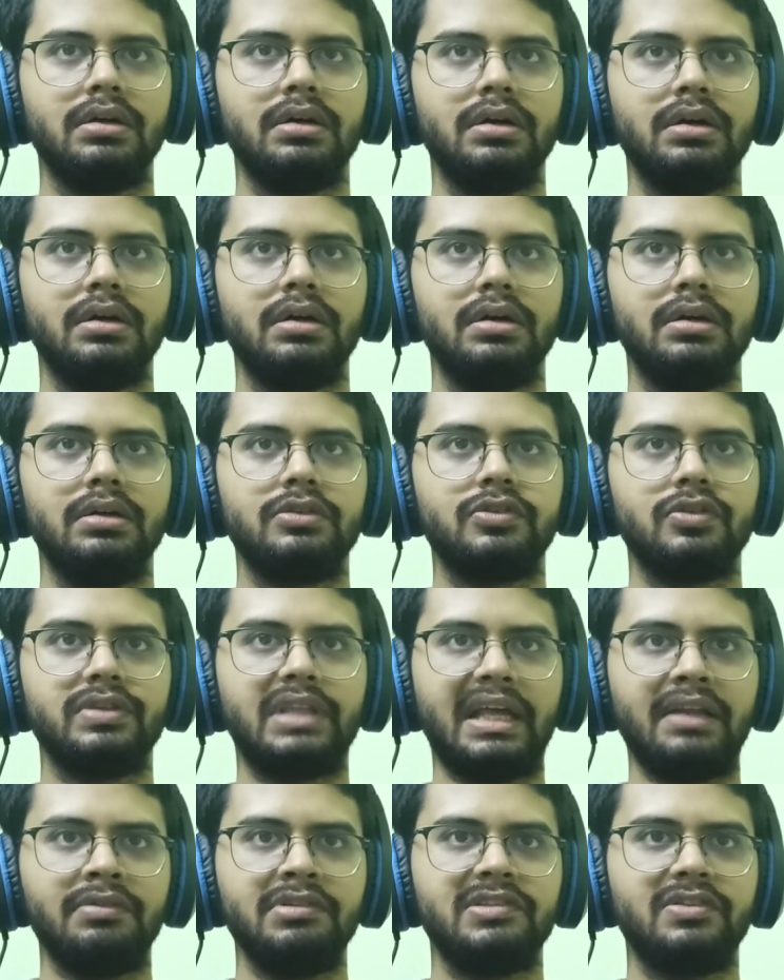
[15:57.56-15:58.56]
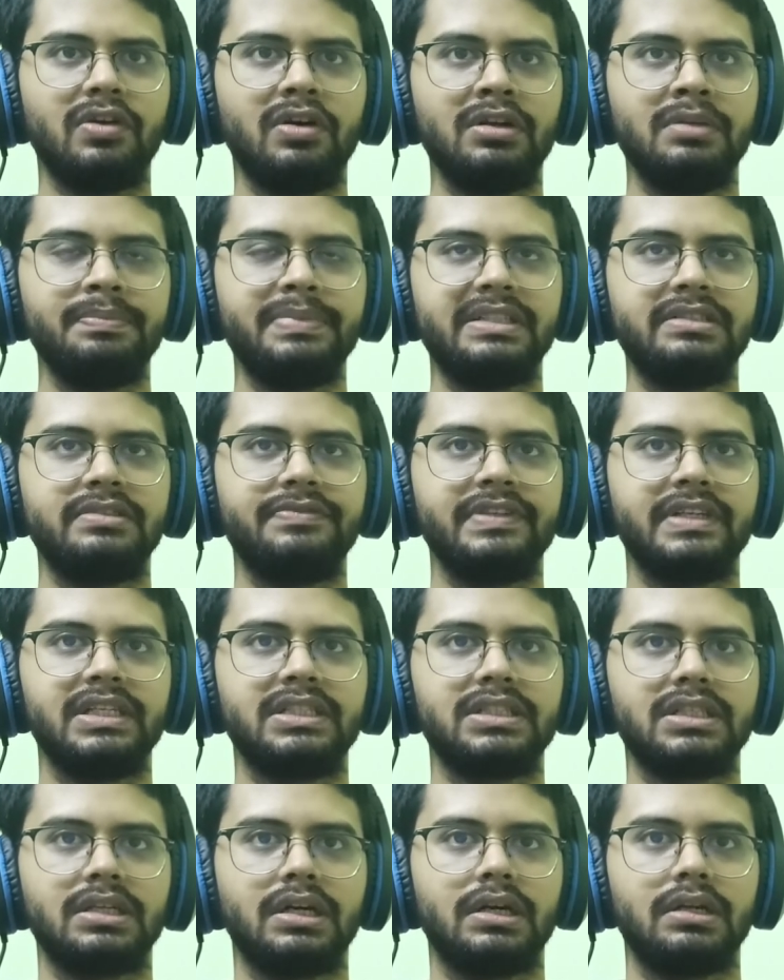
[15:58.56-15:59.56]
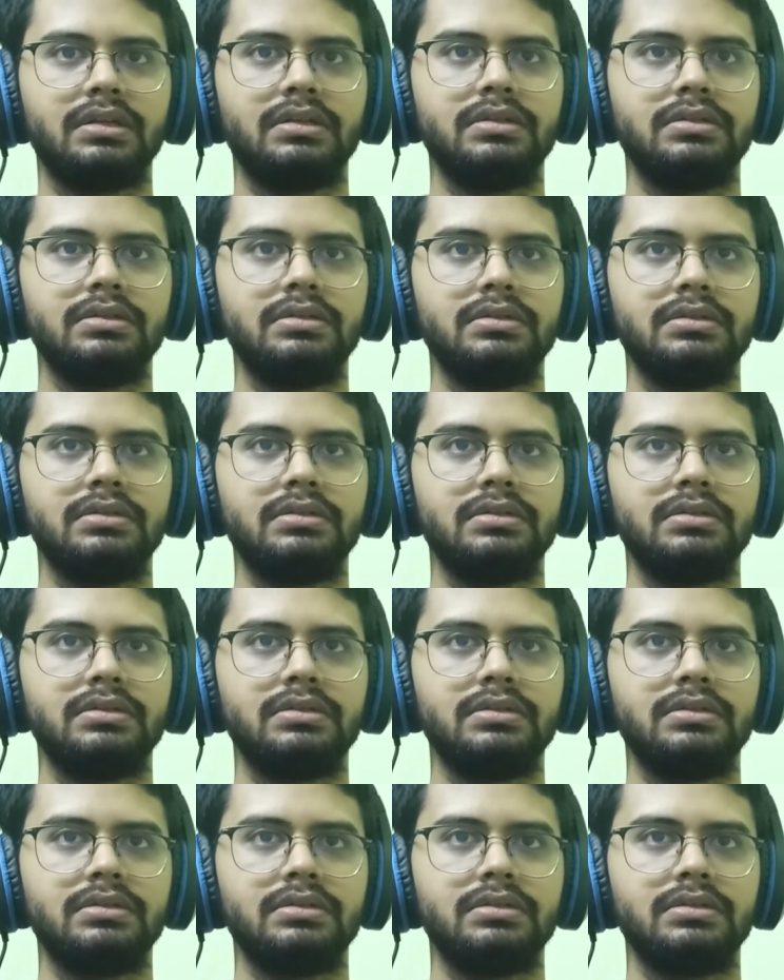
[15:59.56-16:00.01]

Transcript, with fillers: So that was not a petrification gun.